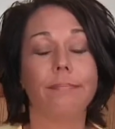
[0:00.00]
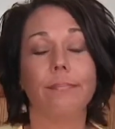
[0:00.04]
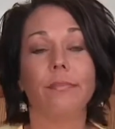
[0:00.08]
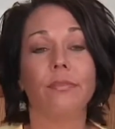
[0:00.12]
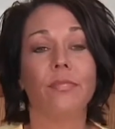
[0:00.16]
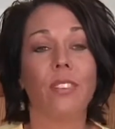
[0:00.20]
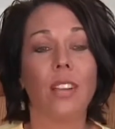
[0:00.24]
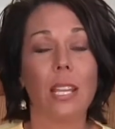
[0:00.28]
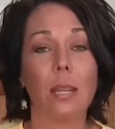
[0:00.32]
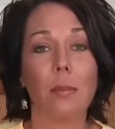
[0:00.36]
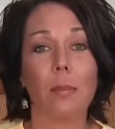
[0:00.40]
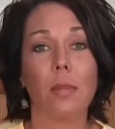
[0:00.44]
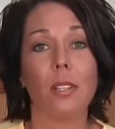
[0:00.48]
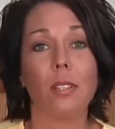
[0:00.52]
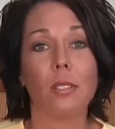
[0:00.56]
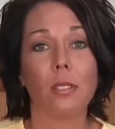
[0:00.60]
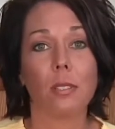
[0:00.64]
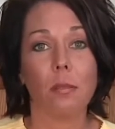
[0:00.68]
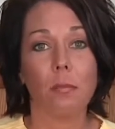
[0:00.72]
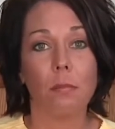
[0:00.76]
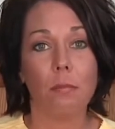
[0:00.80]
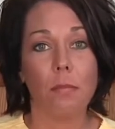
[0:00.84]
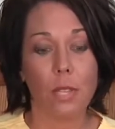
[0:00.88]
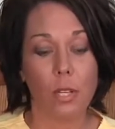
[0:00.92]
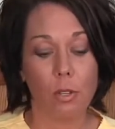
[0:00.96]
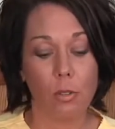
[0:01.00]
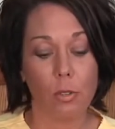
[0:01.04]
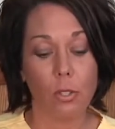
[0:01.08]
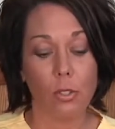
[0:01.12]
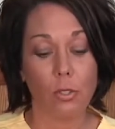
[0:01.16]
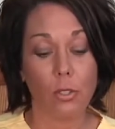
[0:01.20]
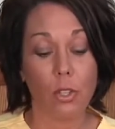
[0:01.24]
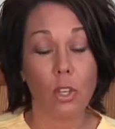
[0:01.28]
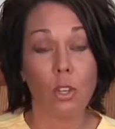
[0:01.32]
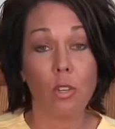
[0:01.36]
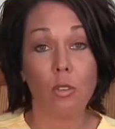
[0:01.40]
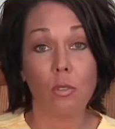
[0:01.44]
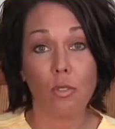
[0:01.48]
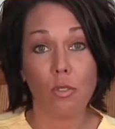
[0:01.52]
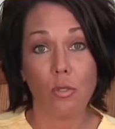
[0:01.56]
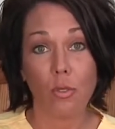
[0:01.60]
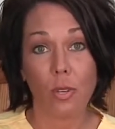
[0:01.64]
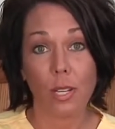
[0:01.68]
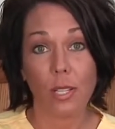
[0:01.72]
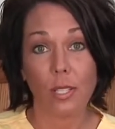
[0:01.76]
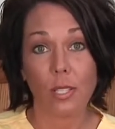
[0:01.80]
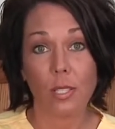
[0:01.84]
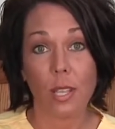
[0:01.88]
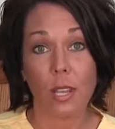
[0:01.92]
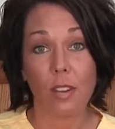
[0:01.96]
vitamins, minerals, and
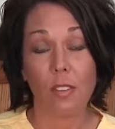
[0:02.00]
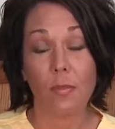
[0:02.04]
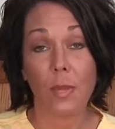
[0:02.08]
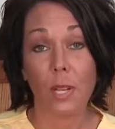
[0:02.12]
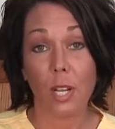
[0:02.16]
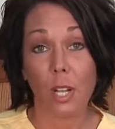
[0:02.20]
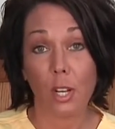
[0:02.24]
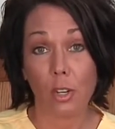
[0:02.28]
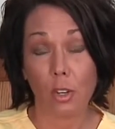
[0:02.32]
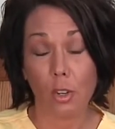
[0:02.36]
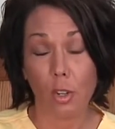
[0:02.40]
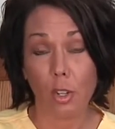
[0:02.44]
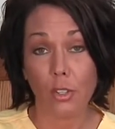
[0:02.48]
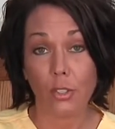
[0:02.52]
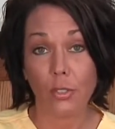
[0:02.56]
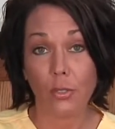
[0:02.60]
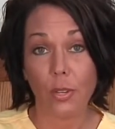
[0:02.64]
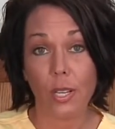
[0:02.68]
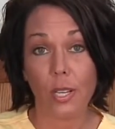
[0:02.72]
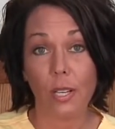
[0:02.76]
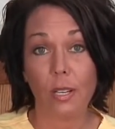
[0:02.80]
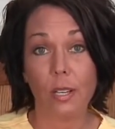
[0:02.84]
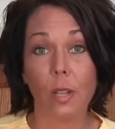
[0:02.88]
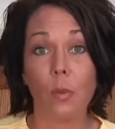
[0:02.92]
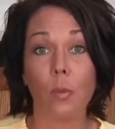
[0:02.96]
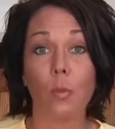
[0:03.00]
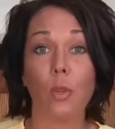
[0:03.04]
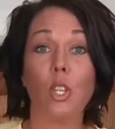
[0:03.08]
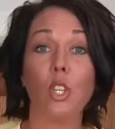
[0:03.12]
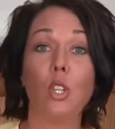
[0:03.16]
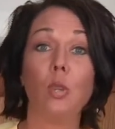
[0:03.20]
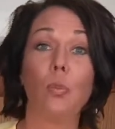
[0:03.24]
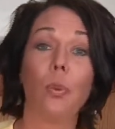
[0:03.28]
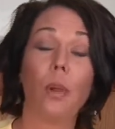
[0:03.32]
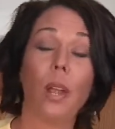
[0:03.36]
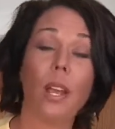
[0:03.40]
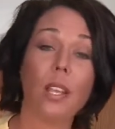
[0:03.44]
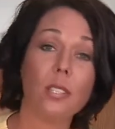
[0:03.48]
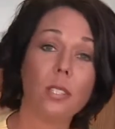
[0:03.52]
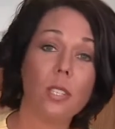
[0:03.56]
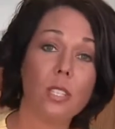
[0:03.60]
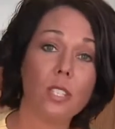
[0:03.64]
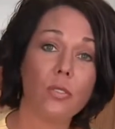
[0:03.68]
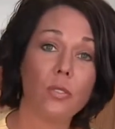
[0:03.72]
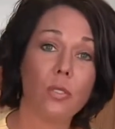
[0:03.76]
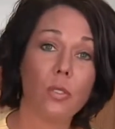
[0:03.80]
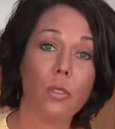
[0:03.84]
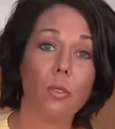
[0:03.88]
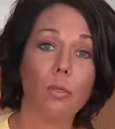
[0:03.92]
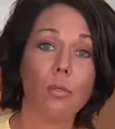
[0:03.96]
nutrients that have been unadulterated, and when you
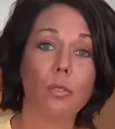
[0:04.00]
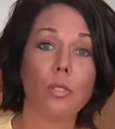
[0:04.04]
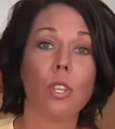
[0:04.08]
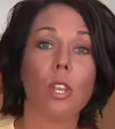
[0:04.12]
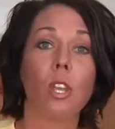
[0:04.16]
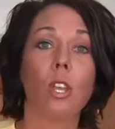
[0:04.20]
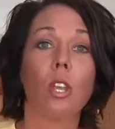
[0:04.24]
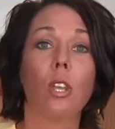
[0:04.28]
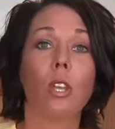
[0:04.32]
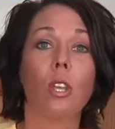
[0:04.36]
process foods,